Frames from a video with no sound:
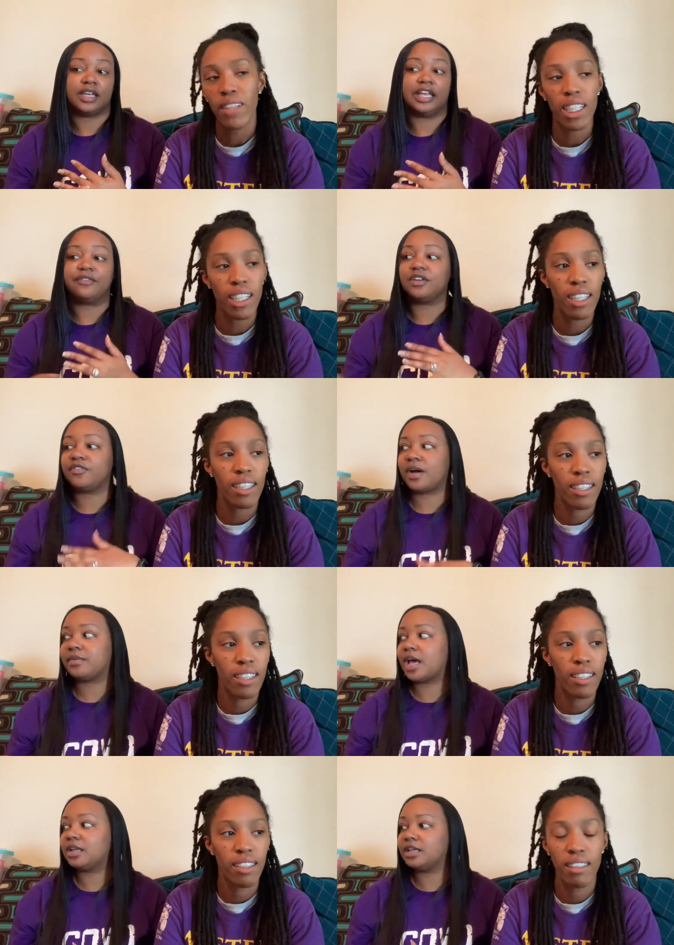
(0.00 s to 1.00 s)
Speaker 1: Even if I'm
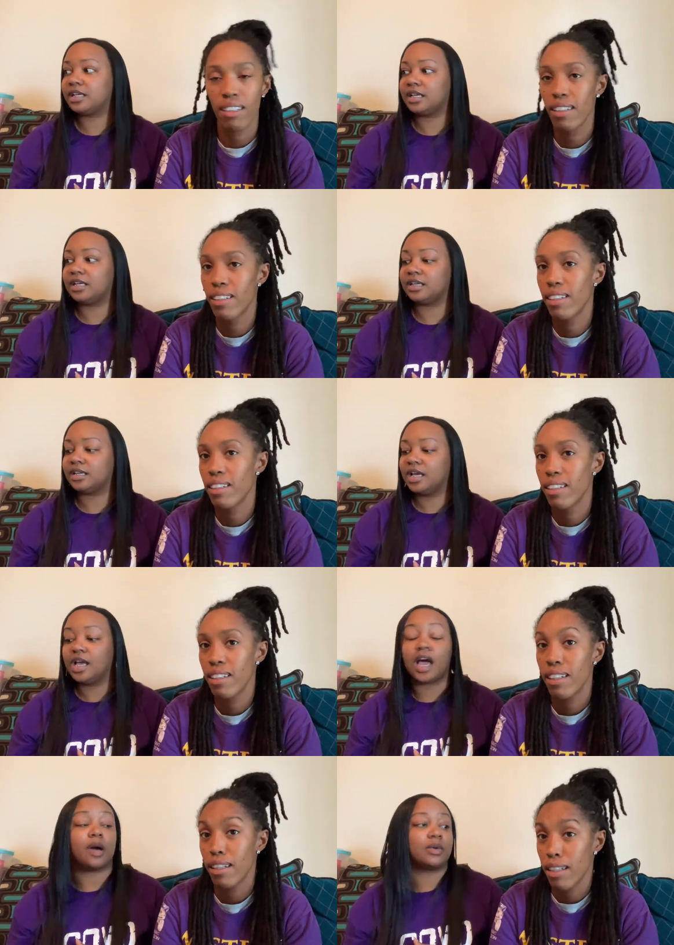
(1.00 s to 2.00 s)
not looking,
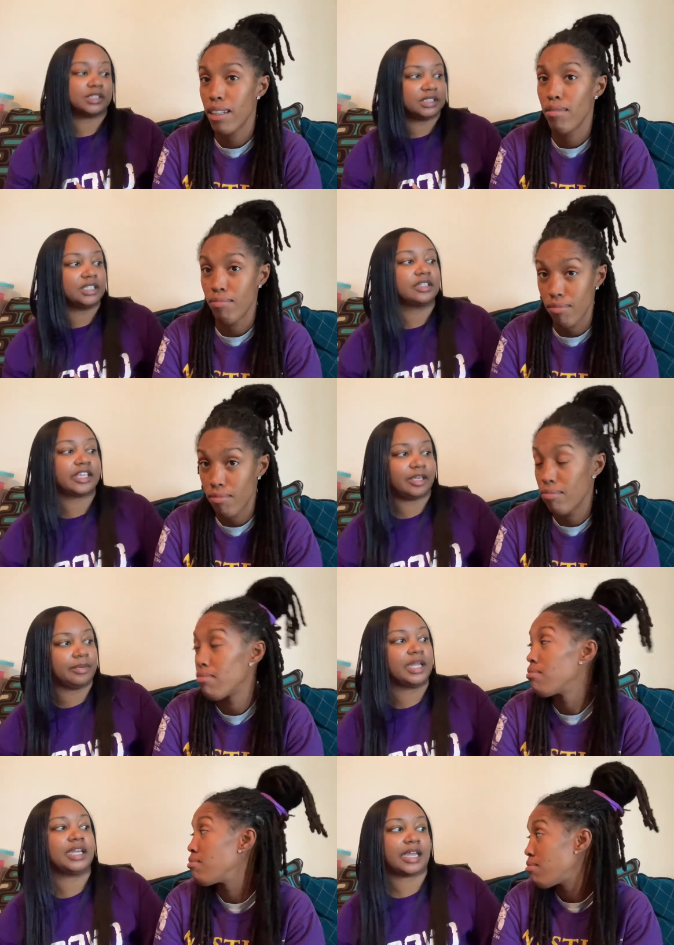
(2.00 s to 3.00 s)
I will still keep
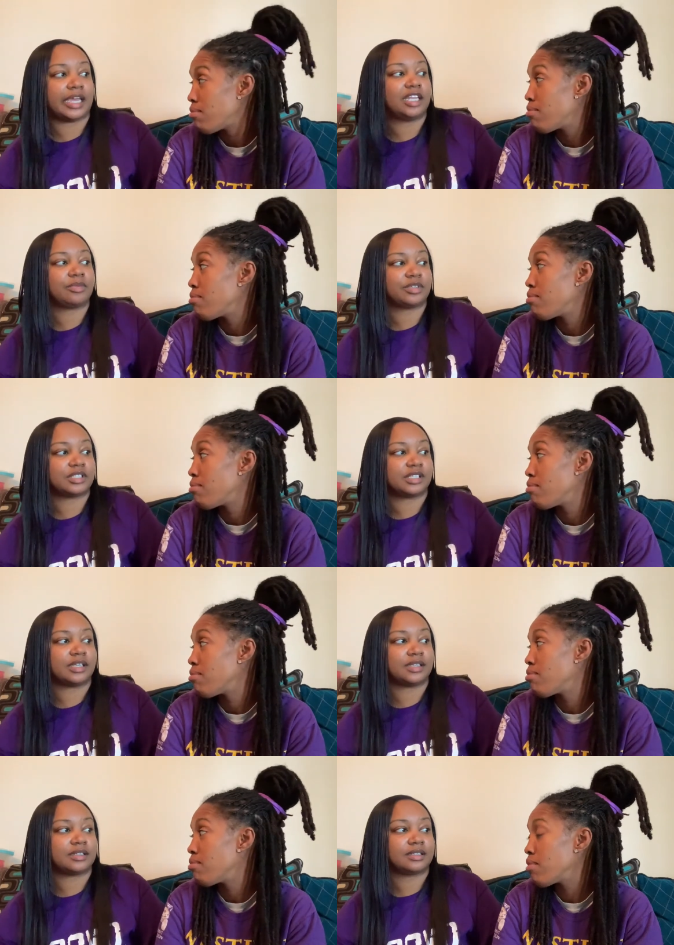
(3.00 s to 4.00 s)
it at 90%.
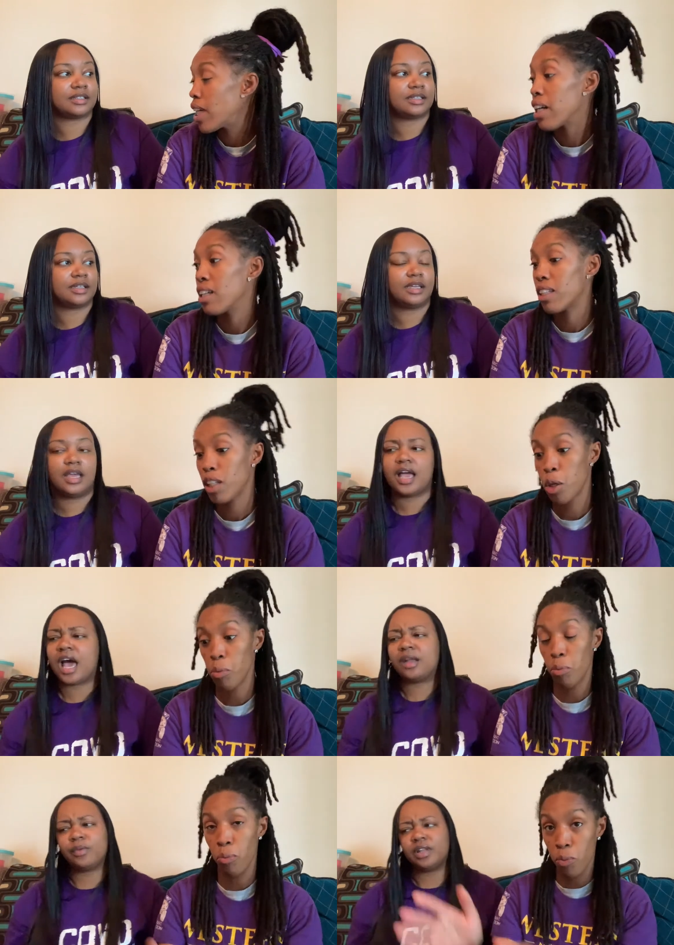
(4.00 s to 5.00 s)
Yeah, so
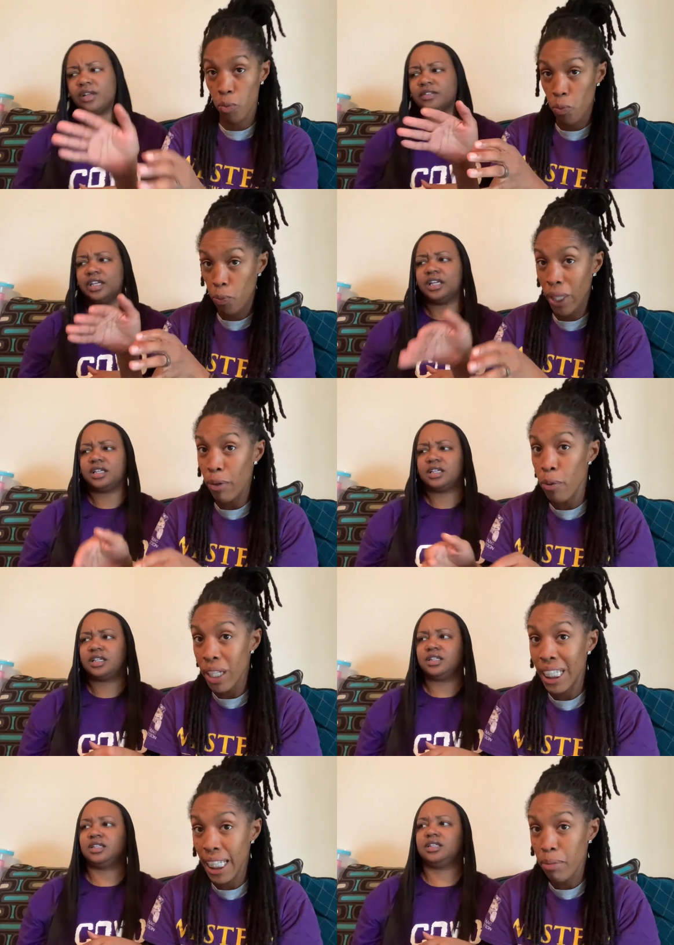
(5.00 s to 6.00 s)
Speaker 2: we
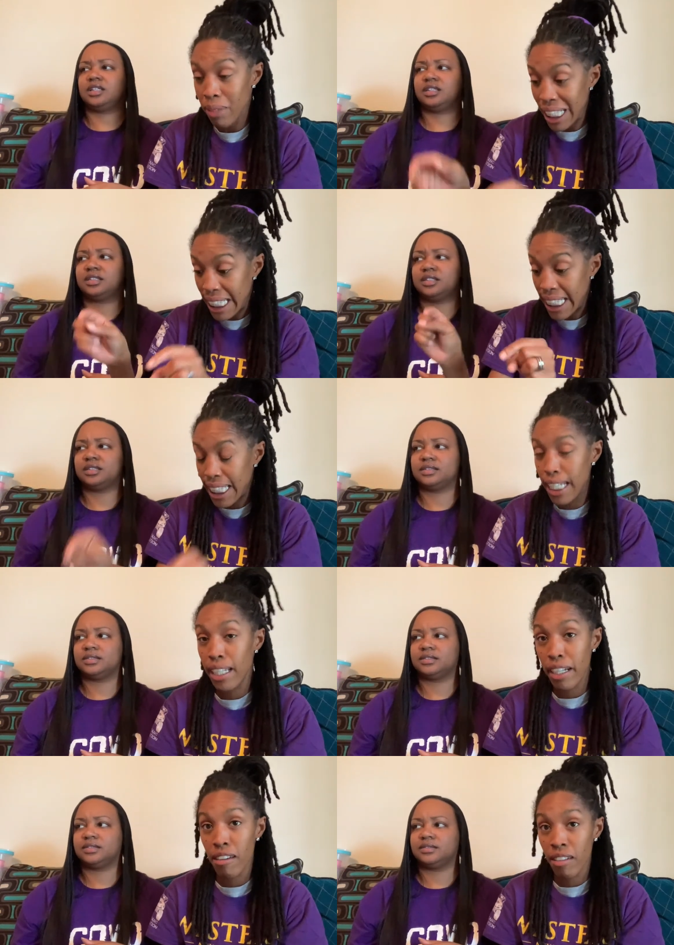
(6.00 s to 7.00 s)
really can be sitting
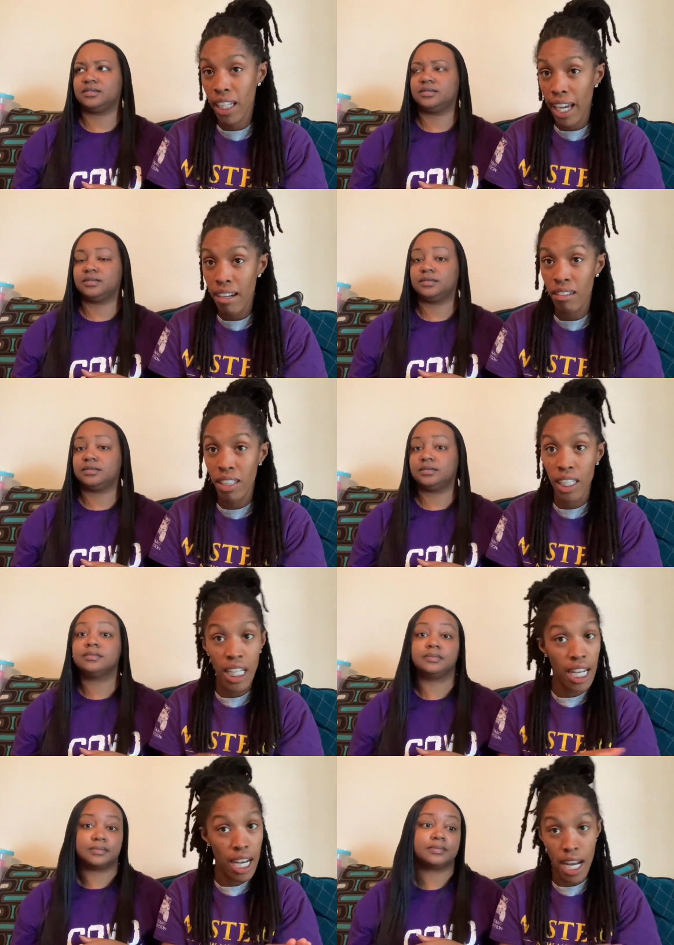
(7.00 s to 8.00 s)
here on the couch,
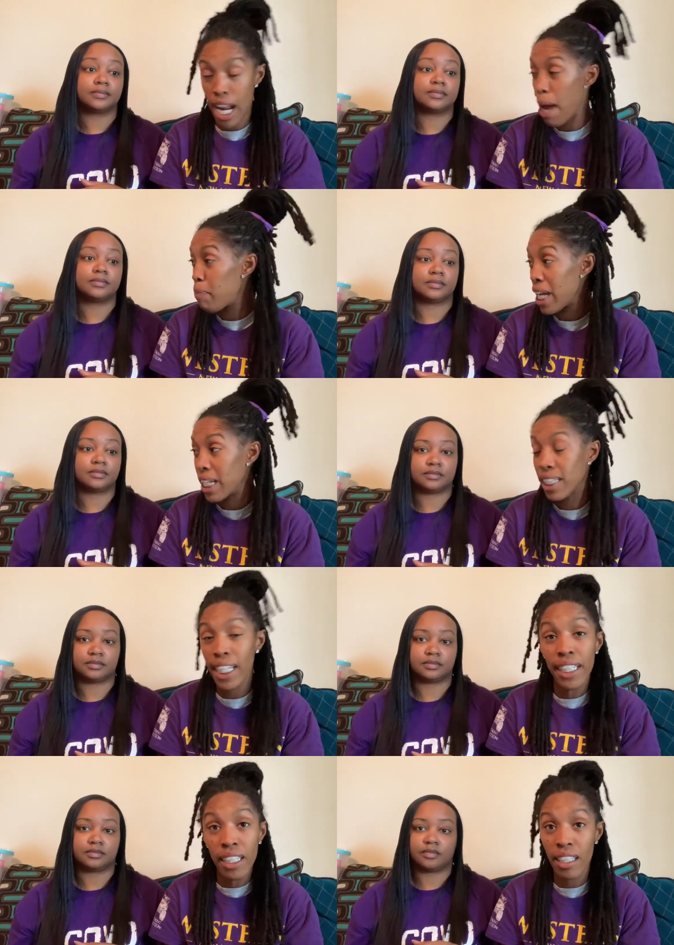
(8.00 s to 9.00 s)
not paying
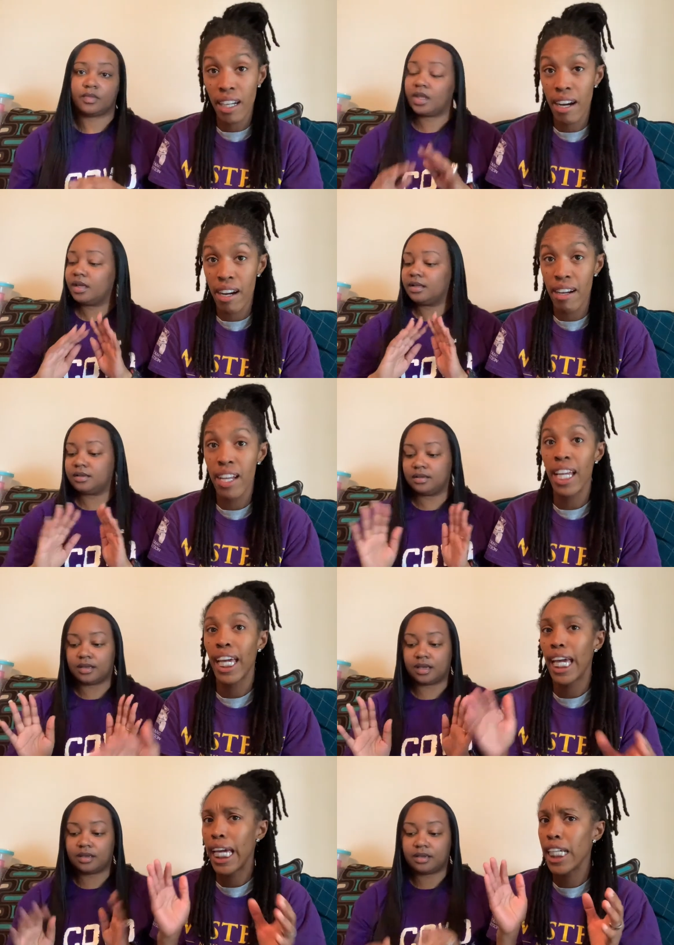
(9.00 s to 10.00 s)
attention to her,
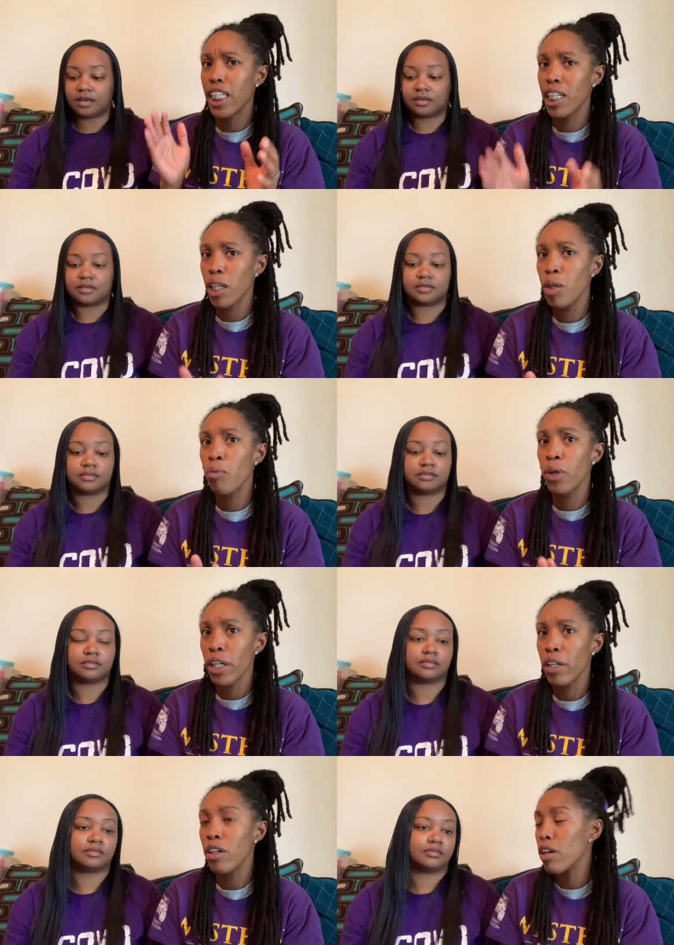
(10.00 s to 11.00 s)
and she
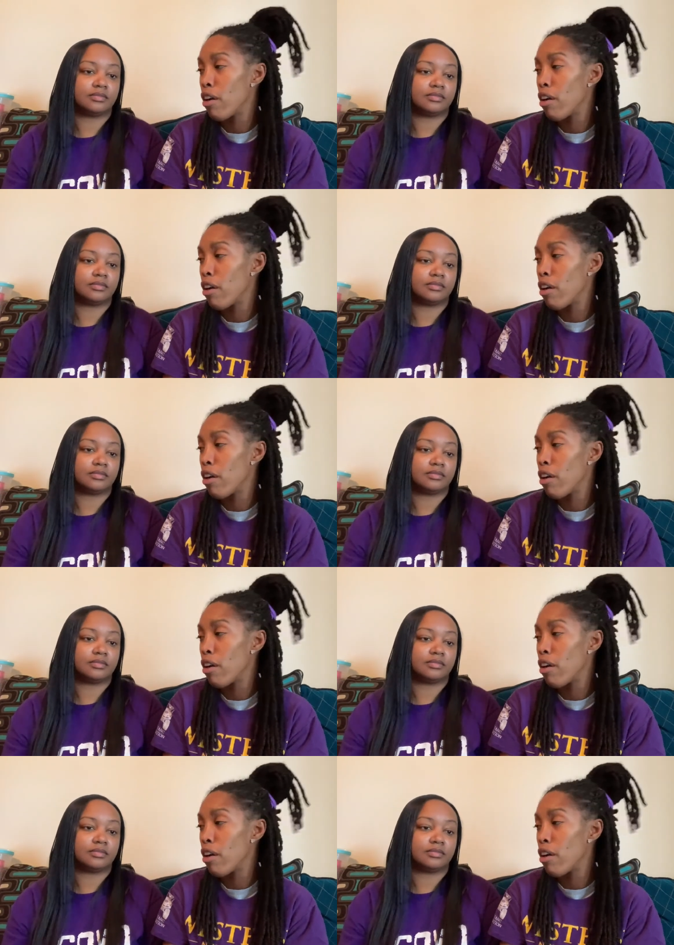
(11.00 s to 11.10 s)
will go